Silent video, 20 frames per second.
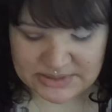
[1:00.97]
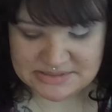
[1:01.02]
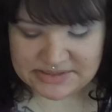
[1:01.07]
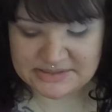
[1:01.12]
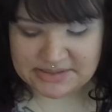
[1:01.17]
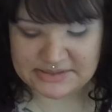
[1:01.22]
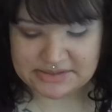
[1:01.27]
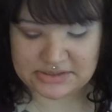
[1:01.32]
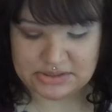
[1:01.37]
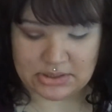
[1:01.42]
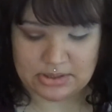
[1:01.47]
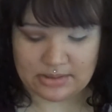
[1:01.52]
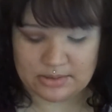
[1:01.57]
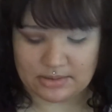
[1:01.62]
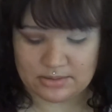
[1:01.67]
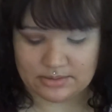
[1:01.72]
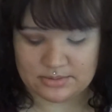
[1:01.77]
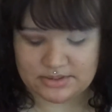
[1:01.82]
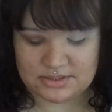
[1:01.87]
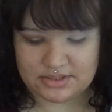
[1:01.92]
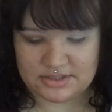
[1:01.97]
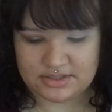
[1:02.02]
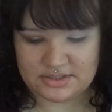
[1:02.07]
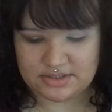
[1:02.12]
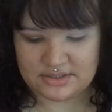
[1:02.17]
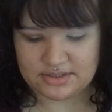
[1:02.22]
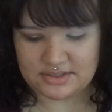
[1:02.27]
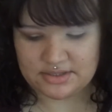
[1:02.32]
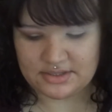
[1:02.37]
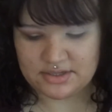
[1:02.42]
is this called?
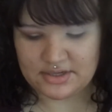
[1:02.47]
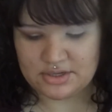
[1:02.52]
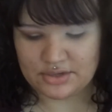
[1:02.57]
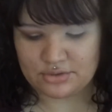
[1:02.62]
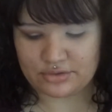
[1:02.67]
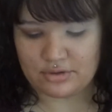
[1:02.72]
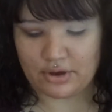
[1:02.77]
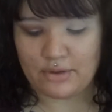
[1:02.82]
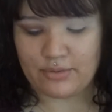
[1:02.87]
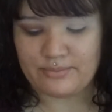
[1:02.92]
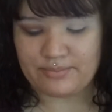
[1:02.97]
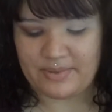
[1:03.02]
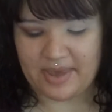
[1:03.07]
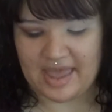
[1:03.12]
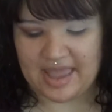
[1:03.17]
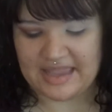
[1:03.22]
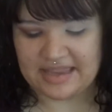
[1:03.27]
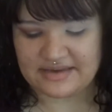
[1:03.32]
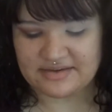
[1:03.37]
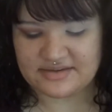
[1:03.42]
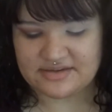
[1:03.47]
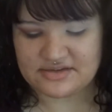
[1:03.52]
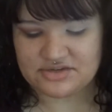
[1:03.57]
Chrome Paint